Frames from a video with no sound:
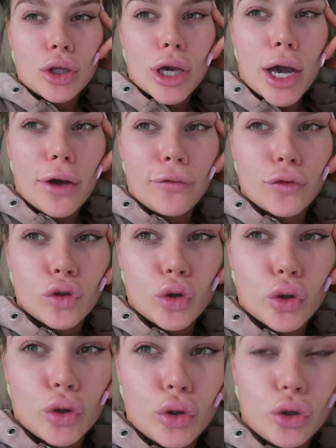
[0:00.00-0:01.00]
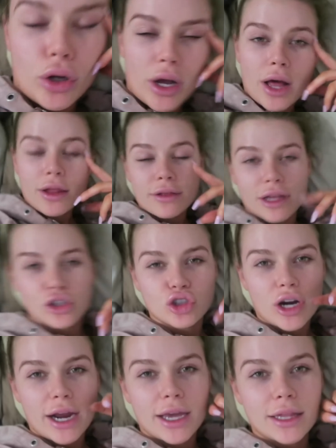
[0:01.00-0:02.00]
You have to.
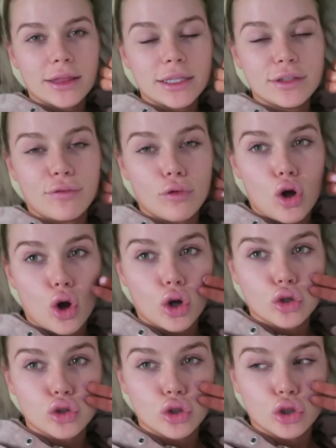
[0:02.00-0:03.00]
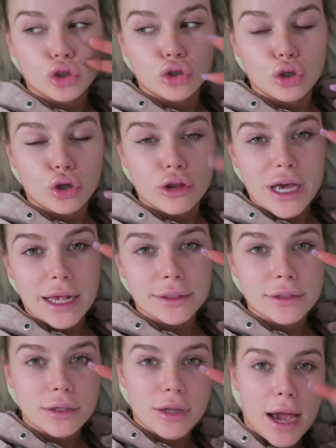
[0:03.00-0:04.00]
Let's try get this vlog to
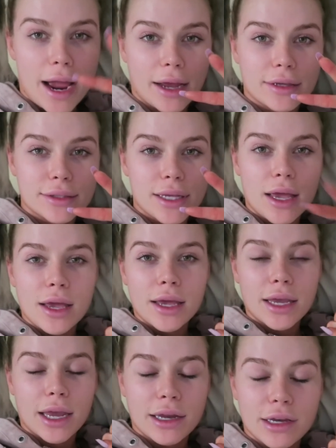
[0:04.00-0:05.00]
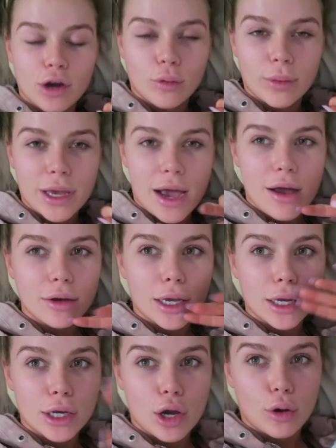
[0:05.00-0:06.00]
2,000 likes. Can you help me out?
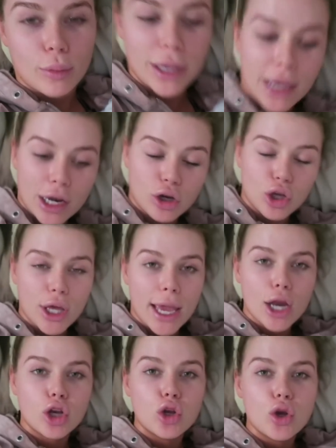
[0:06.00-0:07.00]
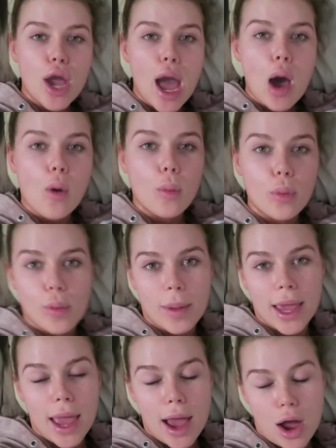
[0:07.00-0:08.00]
Can you help me? Can can you help
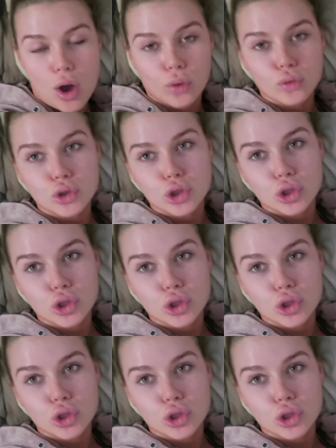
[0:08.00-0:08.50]
me out?